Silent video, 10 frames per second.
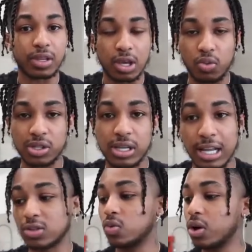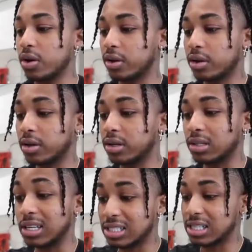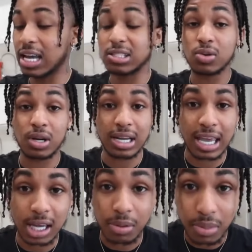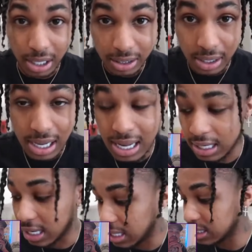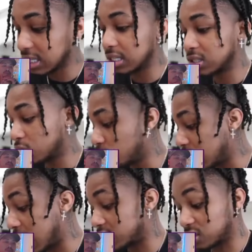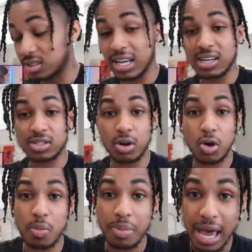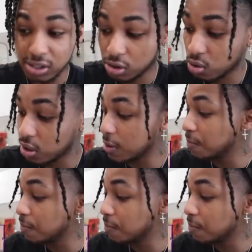And we got to work. Then she got 200K a month. Now let's get into the reaction. That is the whole backstory.